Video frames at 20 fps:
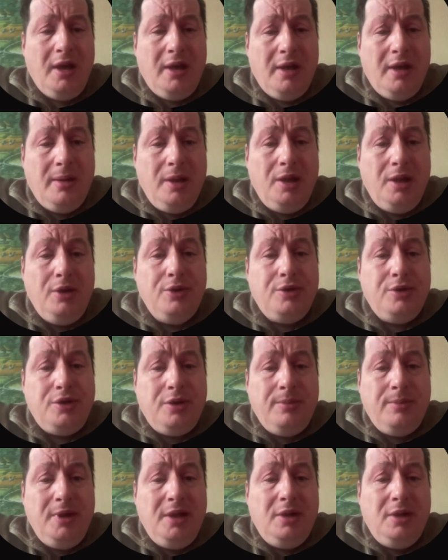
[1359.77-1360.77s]
It used to
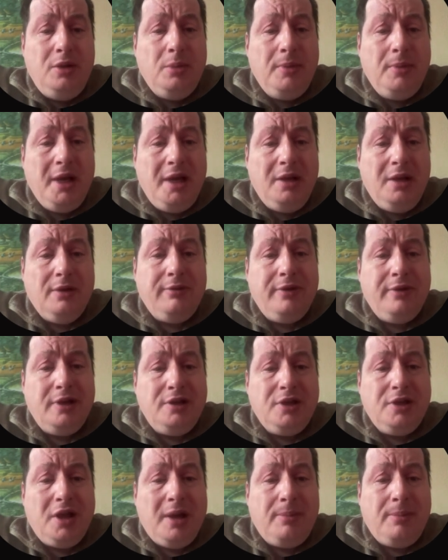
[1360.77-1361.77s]
be the domain of
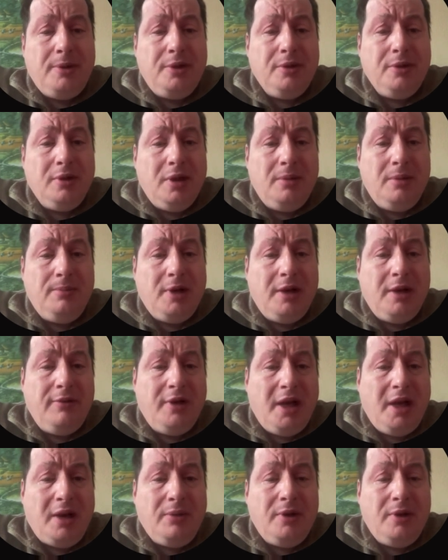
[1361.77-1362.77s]
venture capital and private
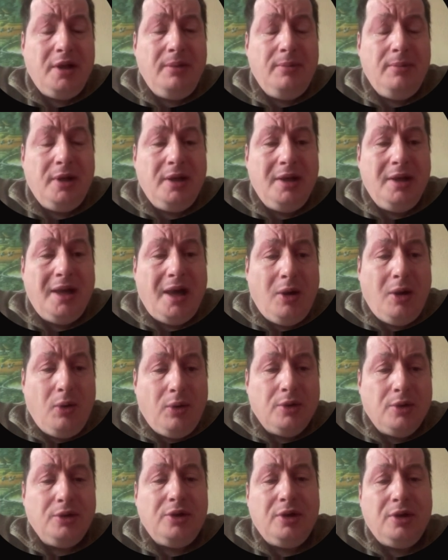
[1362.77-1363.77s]
equity, but now
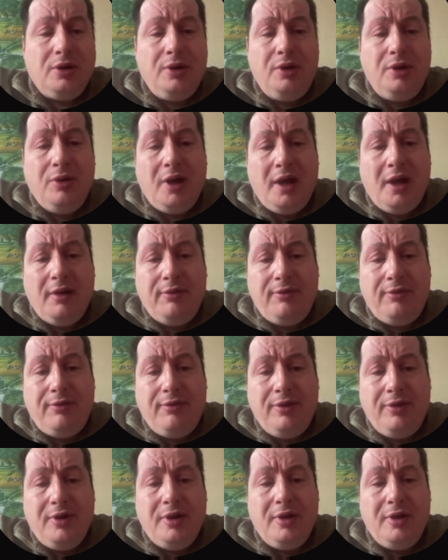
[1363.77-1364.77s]
also you have
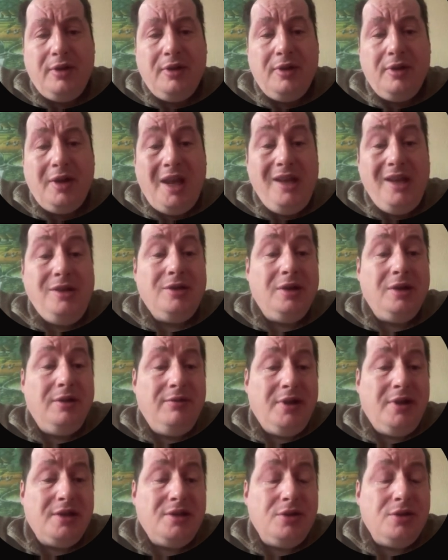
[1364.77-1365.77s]
angel
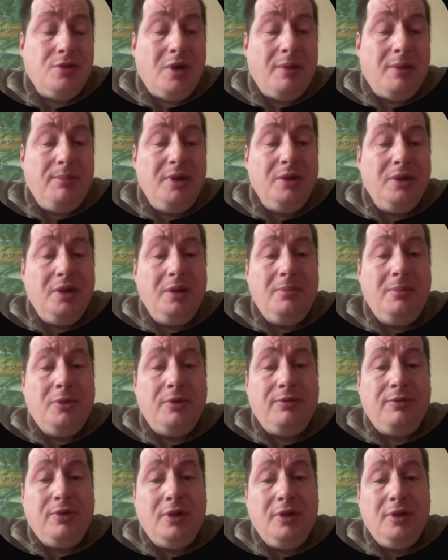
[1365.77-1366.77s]
investors who are building
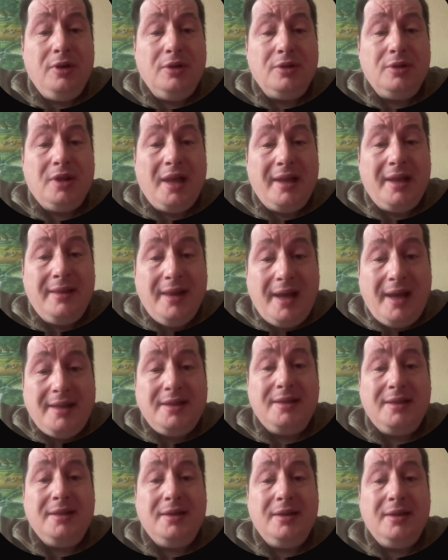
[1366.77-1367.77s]
portfolios like that.
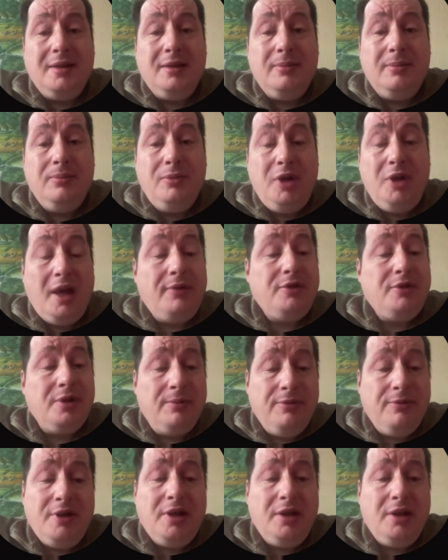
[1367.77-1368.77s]
You have some
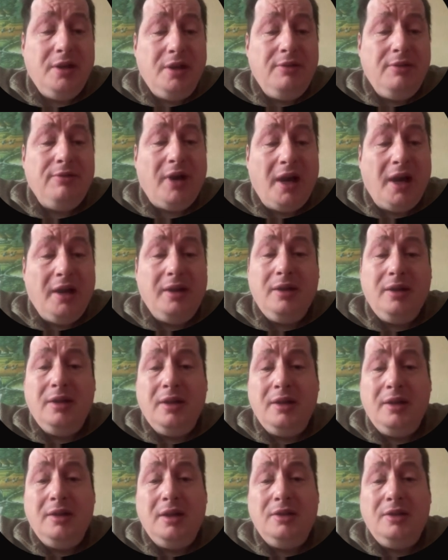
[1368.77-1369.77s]
very refined
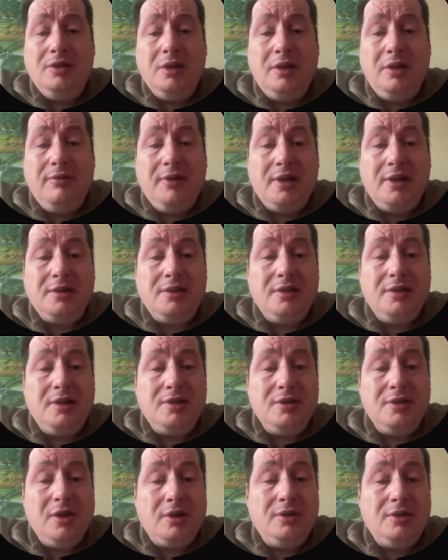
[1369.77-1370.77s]
angel investors. It's
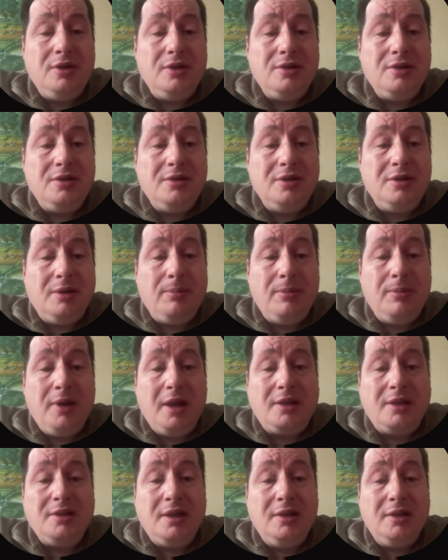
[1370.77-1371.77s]
not just some
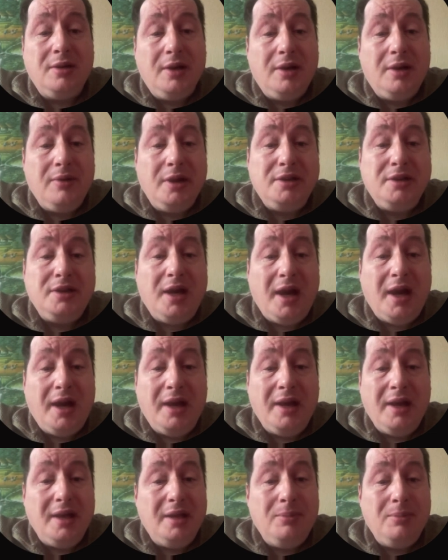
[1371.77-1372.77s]
eccentric rich guy
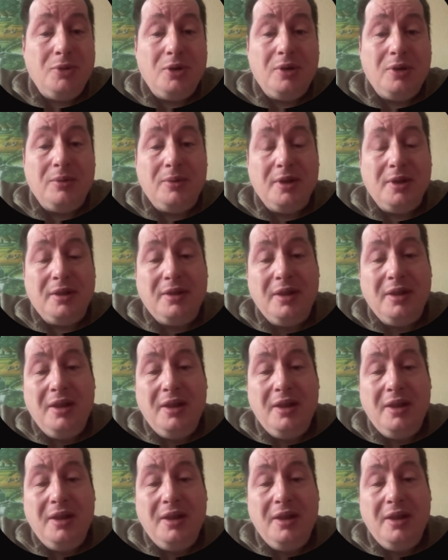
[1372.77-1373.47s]
anymore with